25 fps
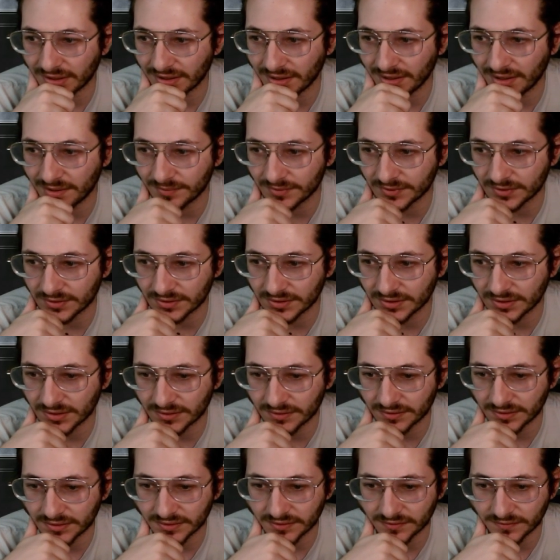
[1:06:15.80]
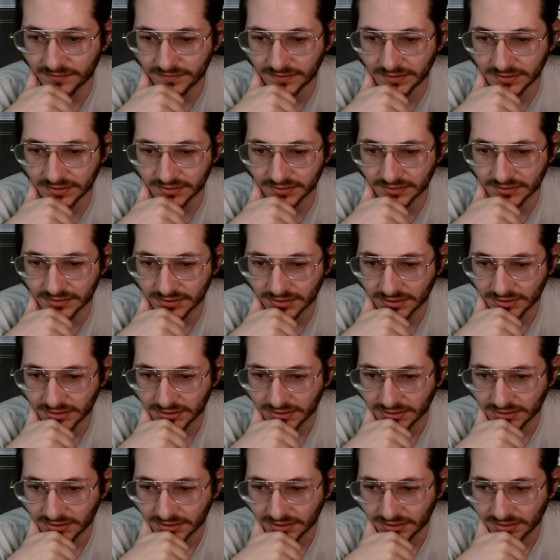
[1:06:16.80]
Goblin on the other end of the field.
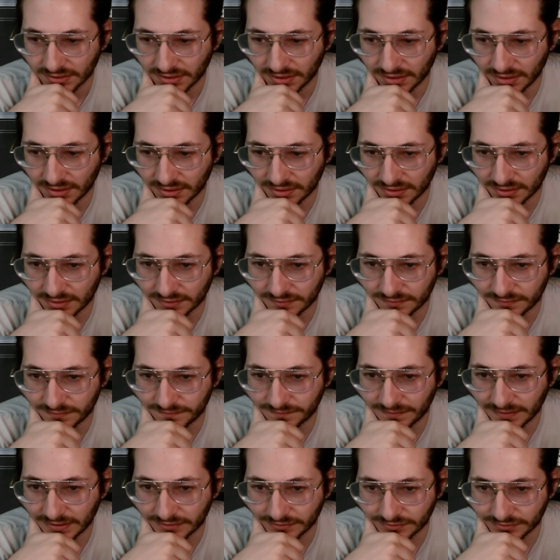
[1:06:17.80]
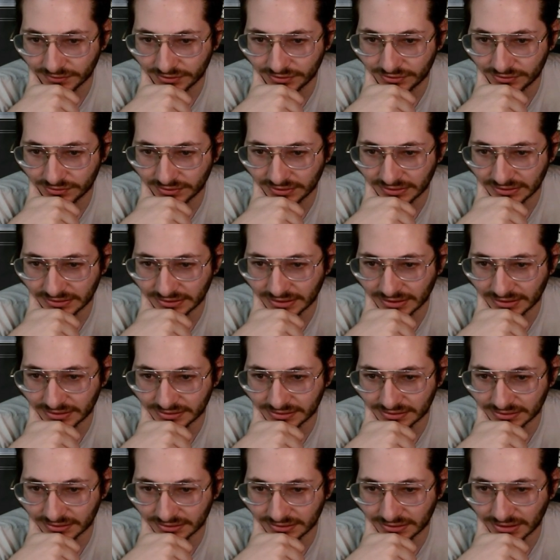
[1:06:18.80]
Foundry Street
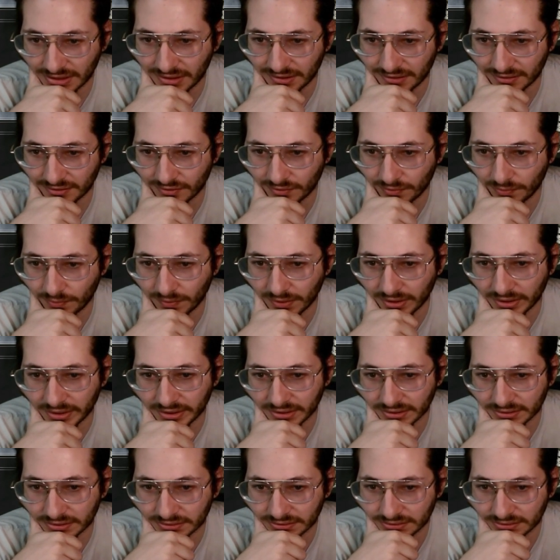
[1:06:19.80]
Denizen, not quite.